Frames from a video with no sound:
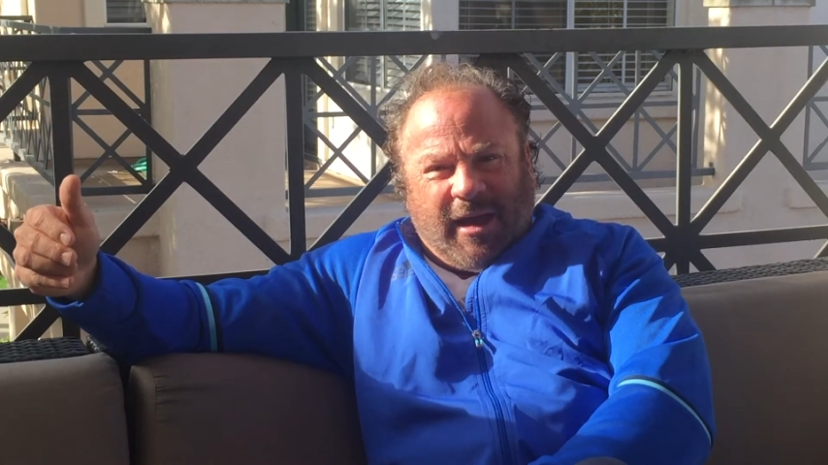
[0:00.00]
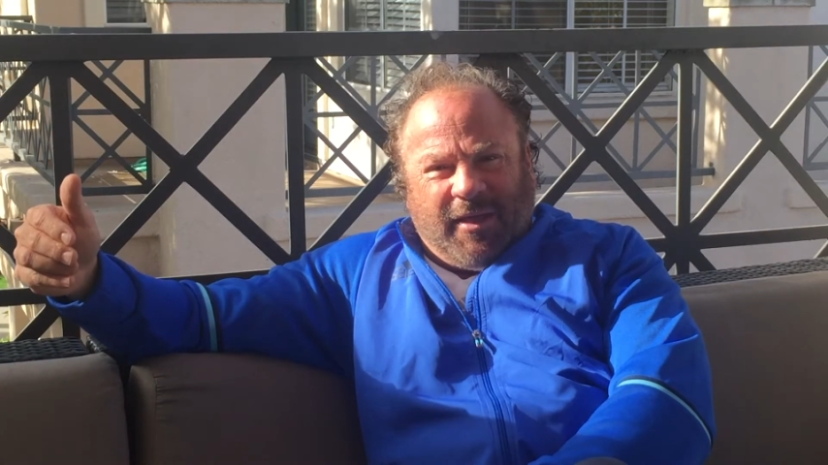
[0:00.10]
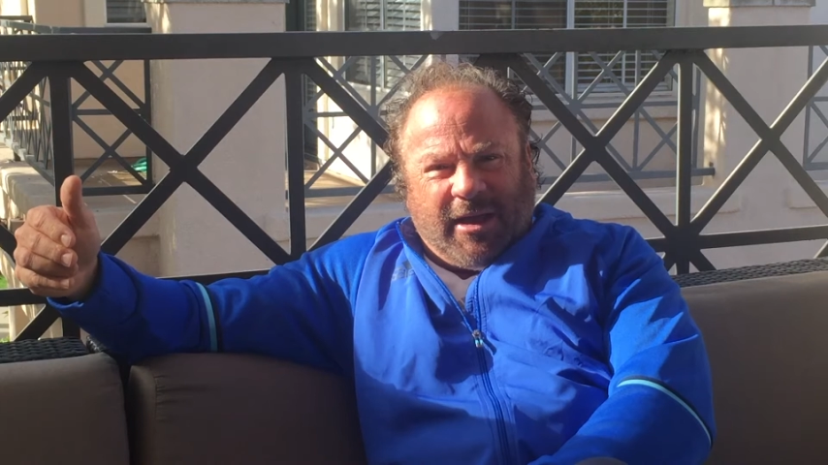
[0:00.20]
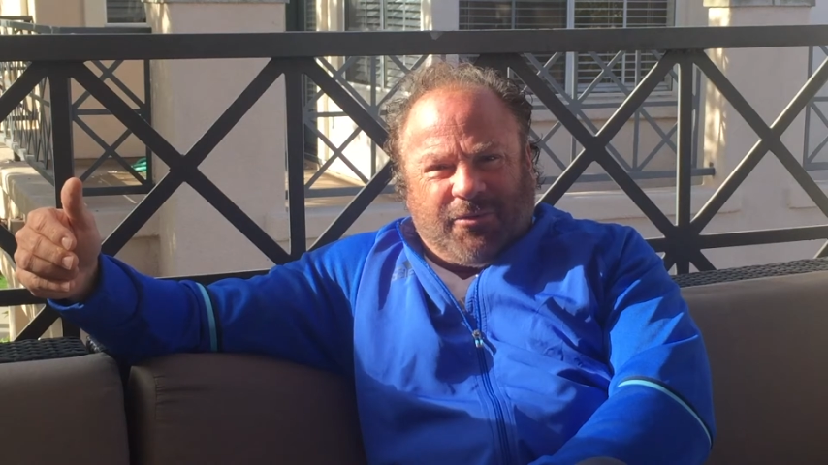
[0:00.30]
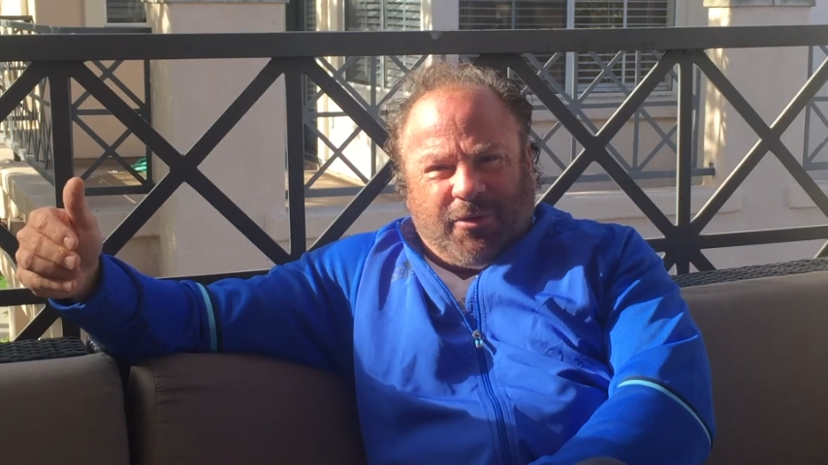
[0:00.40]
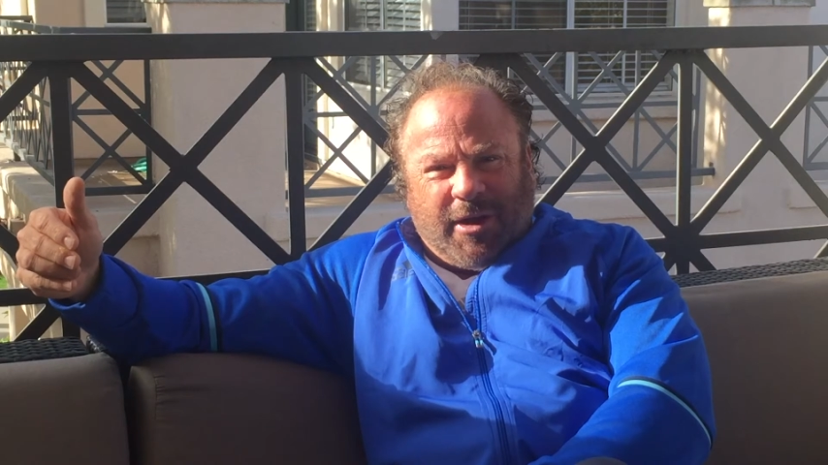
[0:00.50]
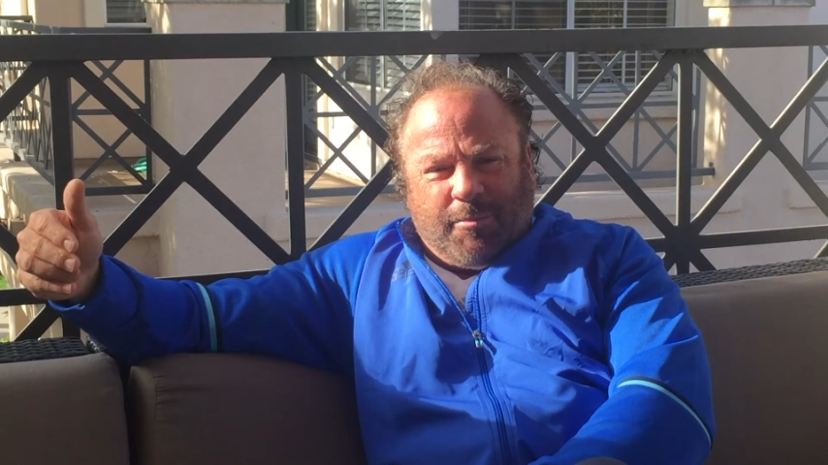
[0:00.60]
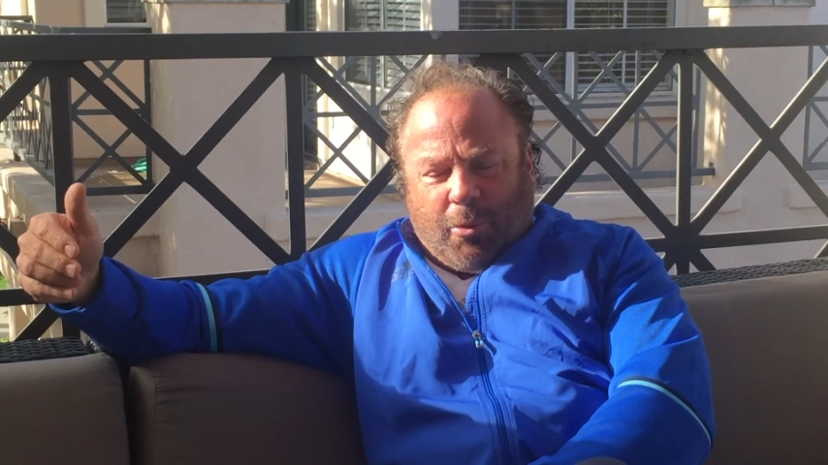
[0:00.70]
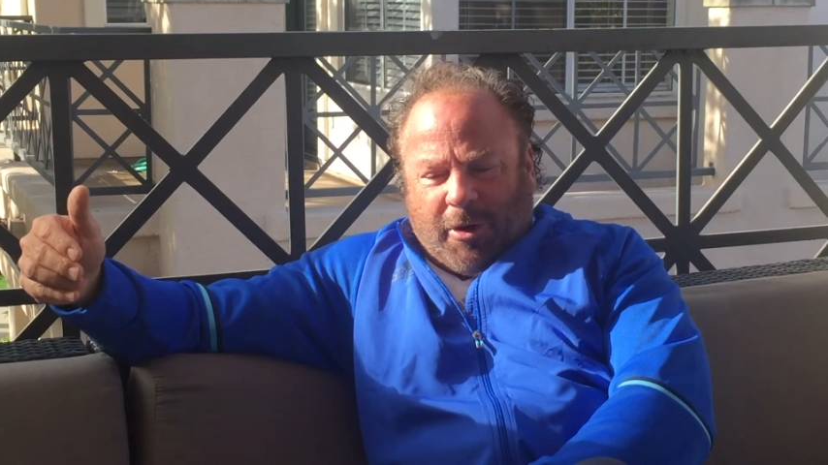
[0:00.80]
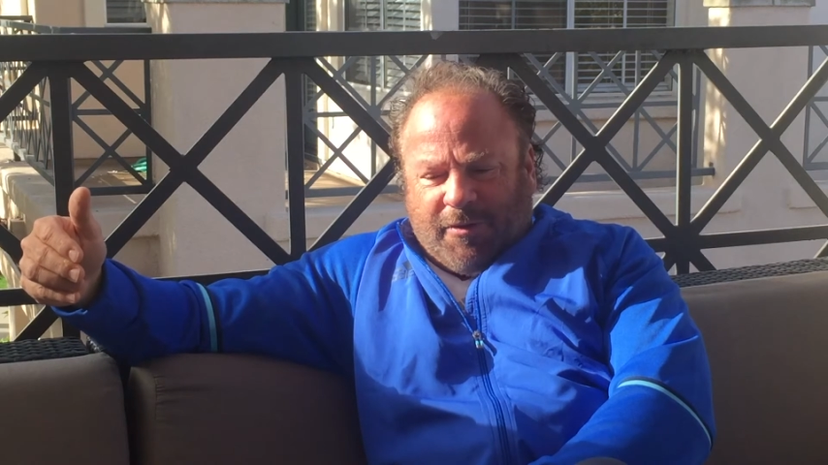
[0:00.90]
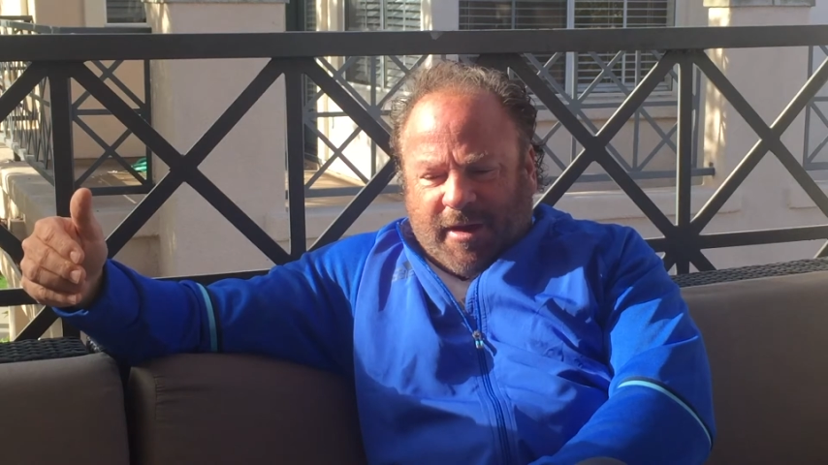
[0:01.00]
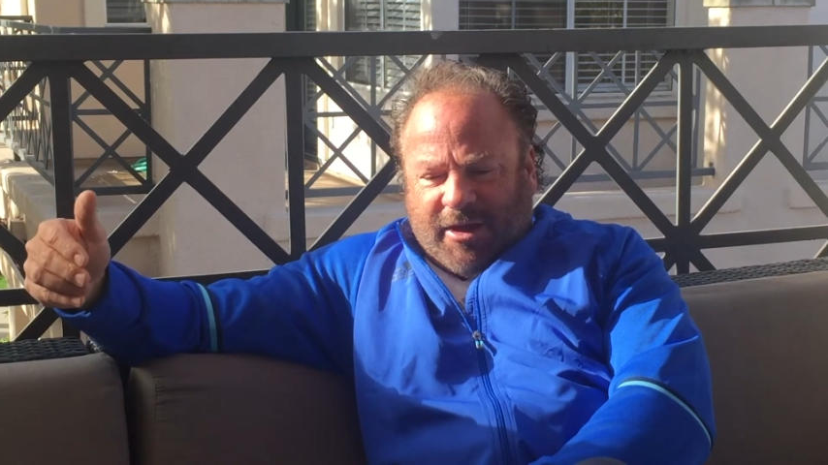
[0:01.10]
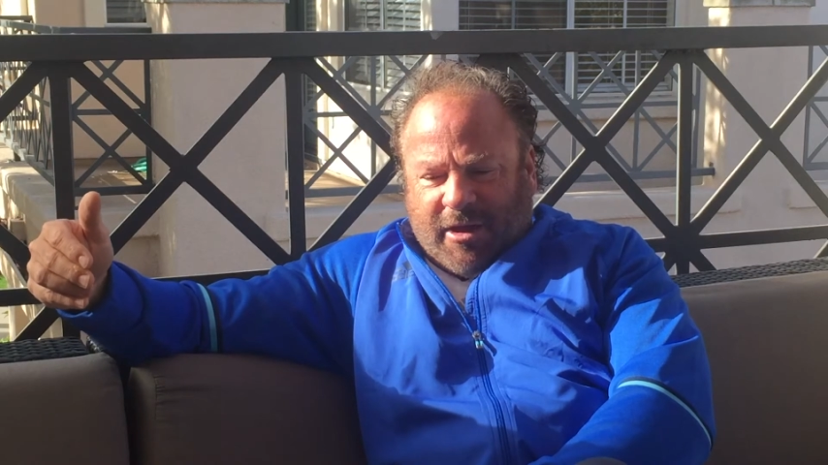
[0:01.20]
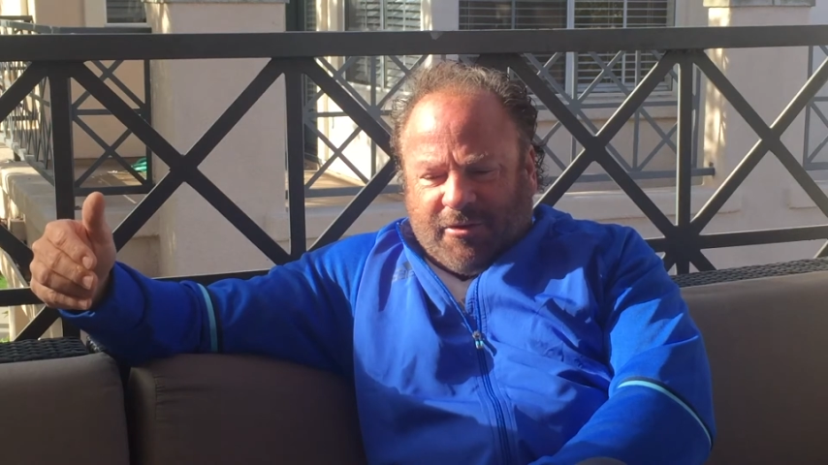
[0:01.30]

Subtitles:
I think it's really important that you